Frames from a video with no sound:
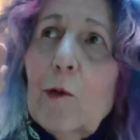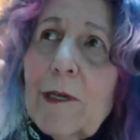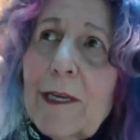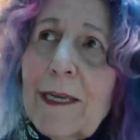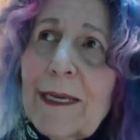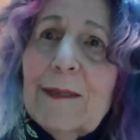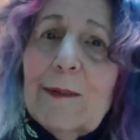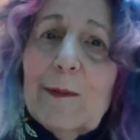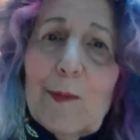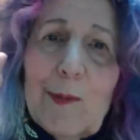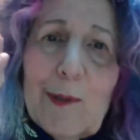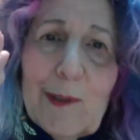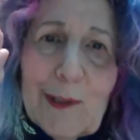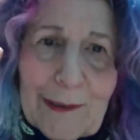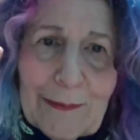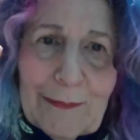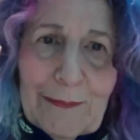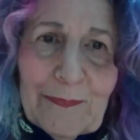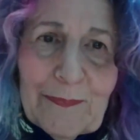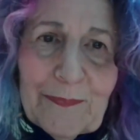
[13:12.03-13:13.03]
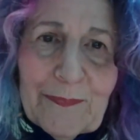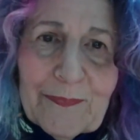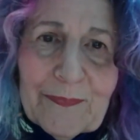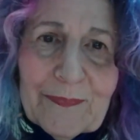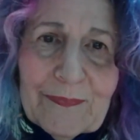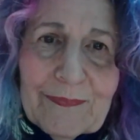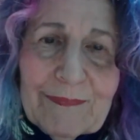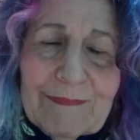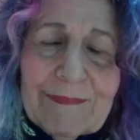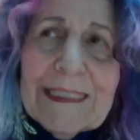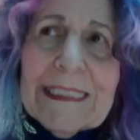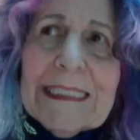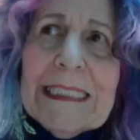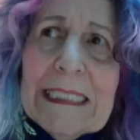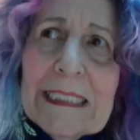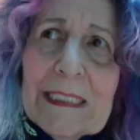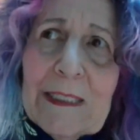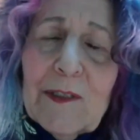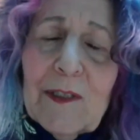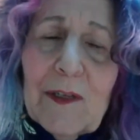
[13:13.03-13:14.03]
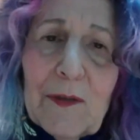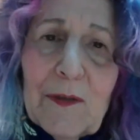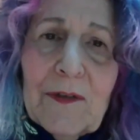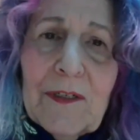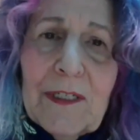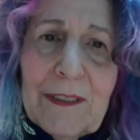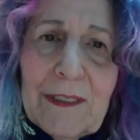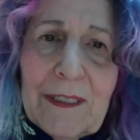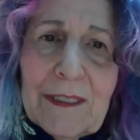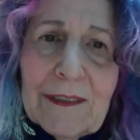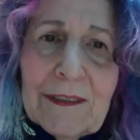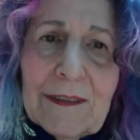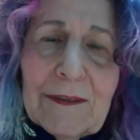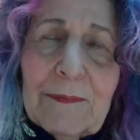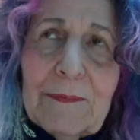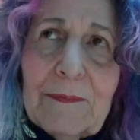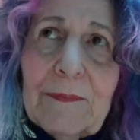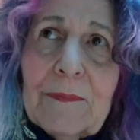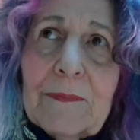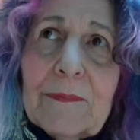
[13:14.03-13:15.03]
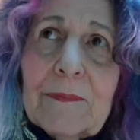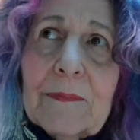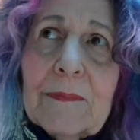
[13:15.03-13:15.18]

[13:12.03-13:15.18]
Well, guess what? In southern India,